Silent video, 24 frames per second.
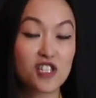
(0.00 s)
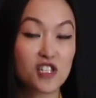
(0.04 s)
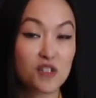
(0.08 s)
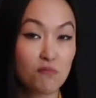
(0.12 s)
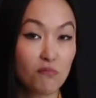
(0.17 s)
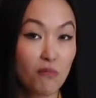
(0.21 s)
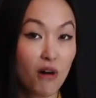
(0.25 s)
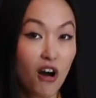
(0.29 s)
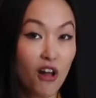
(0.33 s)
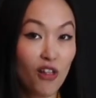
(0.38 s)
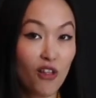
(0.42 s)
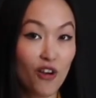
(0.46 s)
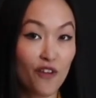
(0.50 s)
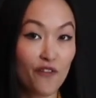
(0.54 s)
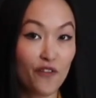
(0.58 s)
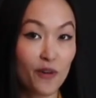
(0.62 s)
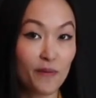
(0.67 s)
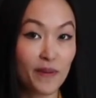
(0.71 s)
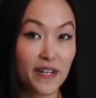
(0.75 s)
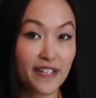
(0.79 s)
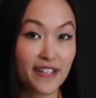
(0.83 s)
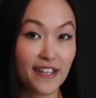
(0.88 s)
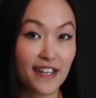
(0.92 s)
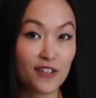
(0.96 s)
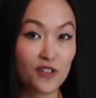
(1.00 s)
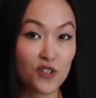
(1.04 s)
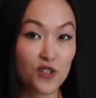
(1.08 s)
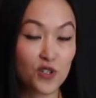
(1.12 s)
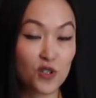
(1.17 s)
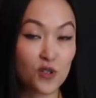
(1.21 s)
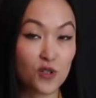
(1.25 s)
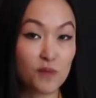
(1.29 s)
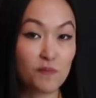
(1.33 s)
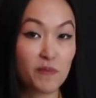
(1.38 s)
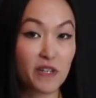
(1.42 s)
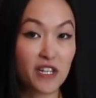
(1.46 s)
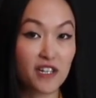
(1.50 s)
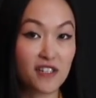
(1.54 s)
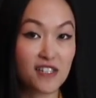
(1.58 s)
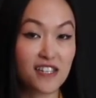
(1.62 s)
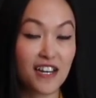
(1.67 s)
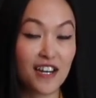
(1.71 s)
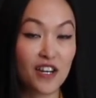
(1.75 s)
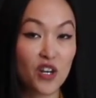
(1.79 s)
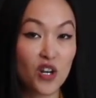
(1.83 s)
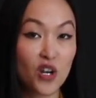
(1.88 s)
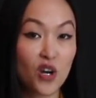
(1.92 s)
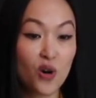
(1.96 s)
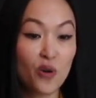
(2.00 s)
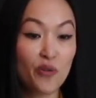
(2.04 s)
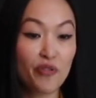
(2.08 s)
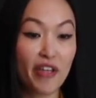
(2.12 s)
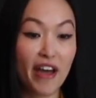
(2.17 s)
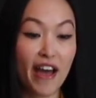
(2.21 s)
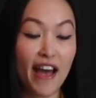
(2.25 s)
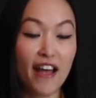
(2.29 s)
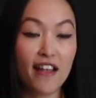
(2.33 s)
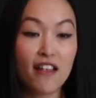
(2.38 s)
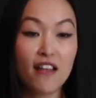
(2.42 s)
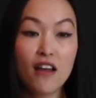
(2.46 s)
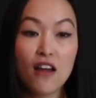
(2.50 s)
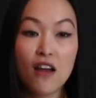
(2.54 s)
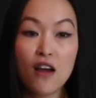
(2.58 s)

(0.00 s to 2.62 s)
smaller for my dance shoes because I know that